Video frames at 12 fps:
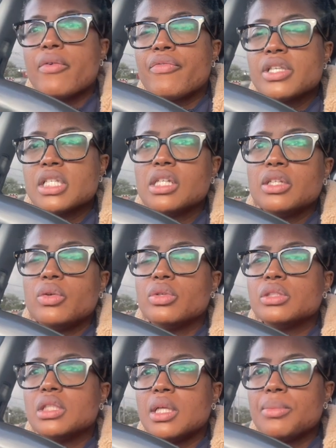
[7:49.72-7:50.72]
physically learn
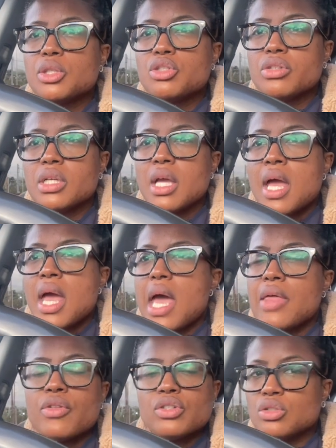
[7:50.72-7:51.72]
telemetry
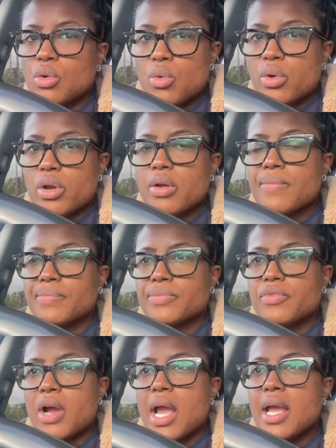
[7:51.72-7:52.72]
and there's no order,
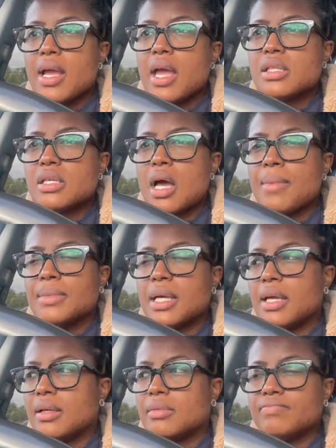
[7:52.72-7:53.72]
right? And so I'm like,